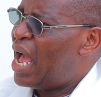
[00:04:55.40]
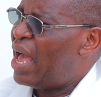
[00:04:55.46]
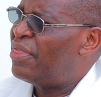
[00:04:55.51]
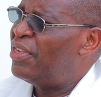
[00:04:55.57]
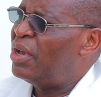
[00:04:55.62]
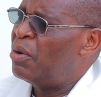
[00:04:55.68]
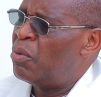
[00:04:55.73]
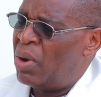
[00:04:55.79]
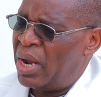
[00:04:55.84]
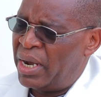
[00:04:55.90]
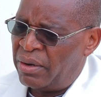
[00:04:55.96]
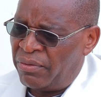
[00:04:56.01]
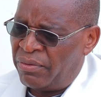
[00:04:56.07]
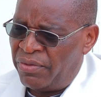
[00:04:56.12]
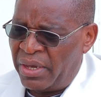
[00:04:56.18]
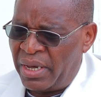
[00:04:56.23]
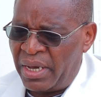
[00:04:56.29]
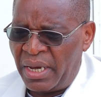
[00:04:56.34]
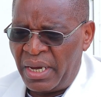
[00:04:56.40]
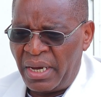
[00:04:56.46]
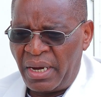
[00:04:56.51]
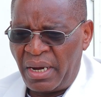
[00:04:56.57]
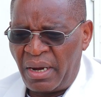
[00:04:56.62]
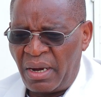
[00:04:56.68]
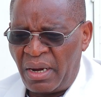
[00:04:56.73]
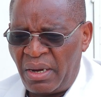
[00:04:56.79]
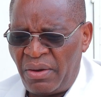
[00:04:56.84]
I think one of the
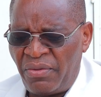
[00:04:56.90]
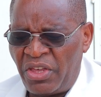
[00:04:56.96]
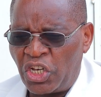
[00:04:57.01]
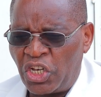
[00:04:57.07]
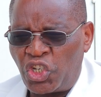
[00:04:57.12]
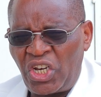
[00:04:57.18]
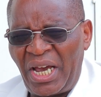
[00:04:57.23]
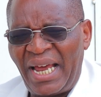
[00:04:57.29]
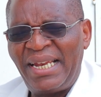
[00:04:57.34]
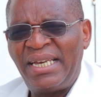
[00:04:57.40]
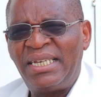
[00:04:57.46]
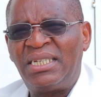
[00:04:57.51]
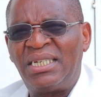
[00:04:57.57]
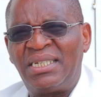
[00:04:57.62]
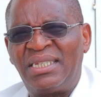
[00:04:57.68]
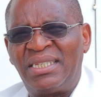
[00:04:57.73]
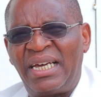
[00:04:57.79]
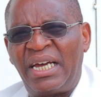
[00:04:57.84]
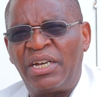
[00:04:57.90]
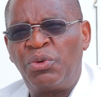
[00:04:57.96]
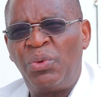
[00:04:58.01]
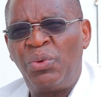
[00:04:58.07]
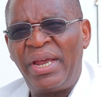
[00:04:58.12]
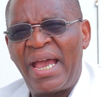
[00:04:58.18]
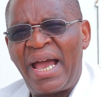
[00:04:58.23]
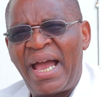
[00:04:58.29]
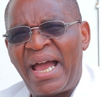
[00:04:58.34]
challenges that
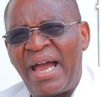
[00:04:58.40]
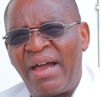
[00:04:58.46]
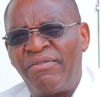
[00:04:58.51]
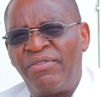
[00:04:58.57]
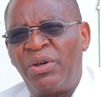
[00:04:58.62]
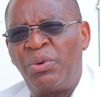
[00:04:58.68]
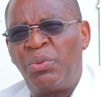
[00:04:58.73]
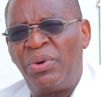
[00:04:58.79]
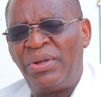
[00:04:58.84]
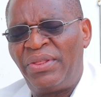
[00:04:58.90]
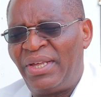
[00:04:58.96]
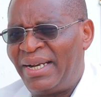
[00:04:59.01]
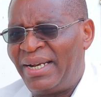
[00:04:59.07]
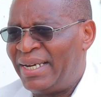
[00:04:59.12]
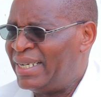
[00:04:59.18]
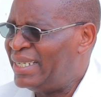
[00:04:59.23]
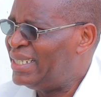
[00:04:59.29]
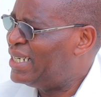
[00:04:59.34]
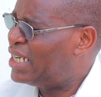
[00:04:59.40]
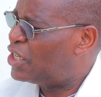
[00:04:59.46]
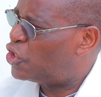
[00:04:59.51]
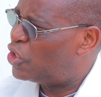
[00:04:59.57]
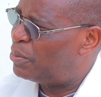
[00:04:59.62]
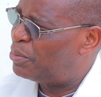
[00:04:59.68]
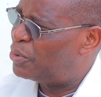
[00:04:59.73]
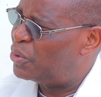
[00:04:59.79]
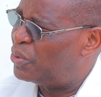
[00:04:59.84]
we are having with the
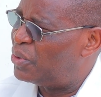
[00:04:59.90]
leadership